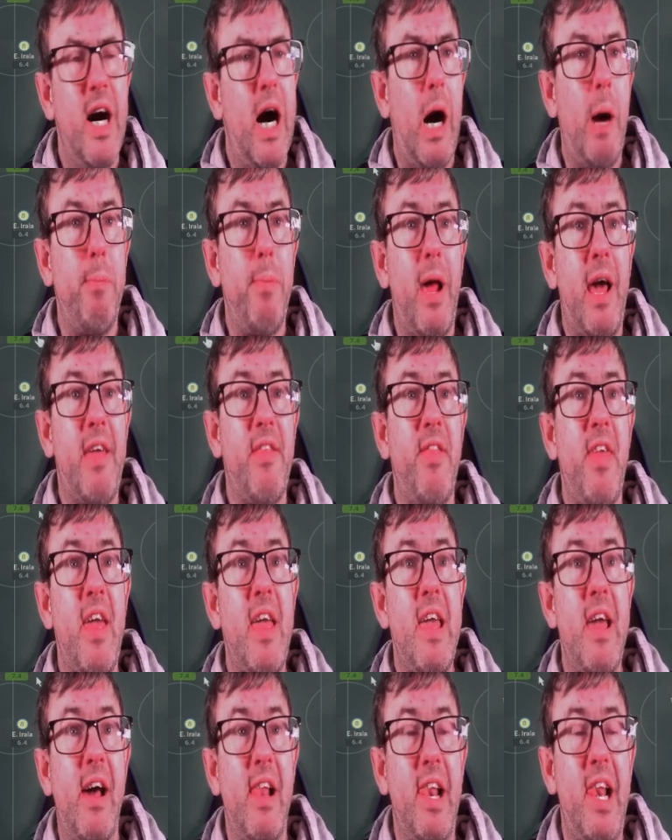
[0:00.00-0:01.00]
I'll play
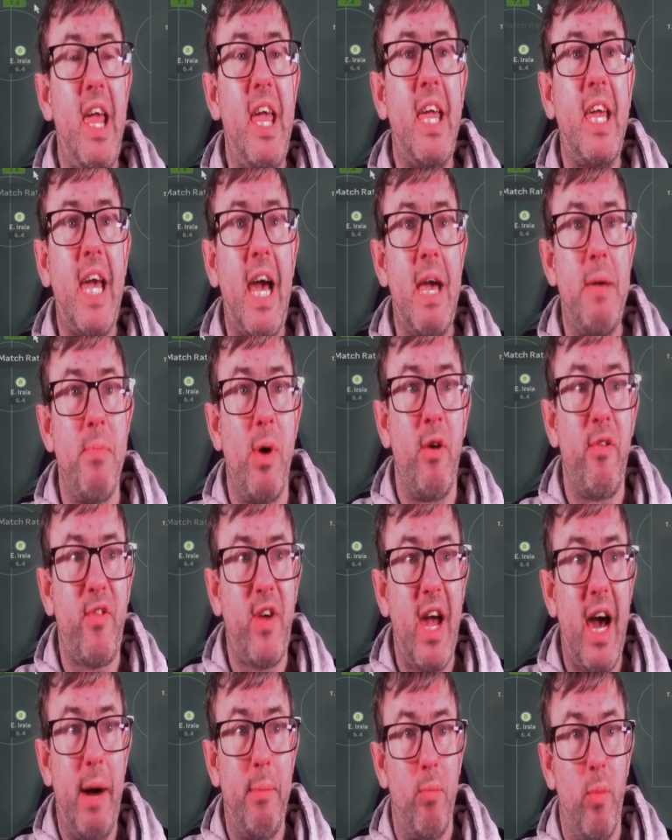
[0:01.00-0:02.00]
the league game off
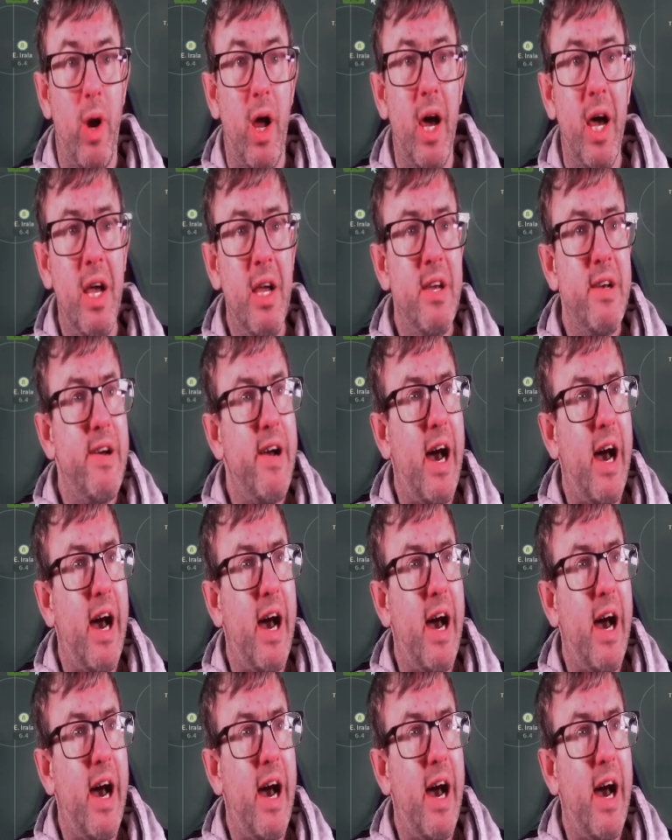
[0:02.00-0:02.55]
camera